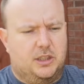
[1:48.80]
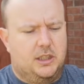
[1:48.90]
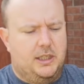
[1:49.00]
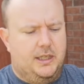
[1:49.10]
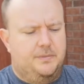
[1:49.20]
to
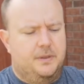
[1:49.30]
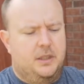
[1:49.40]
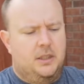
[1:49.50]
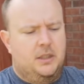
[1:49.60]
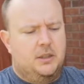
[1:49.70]
clear.
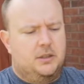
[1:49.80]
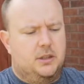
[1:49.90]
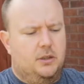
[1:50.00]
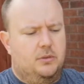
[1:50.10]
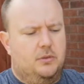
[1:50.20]

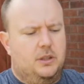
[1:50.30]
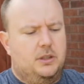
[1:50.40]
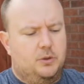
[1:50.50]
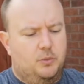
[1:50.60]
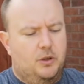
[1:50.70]
So
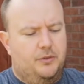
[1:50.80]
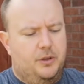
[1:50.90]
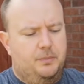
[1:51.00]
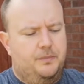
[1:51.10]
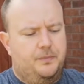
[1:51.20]
this is one of
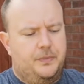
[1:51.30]
them.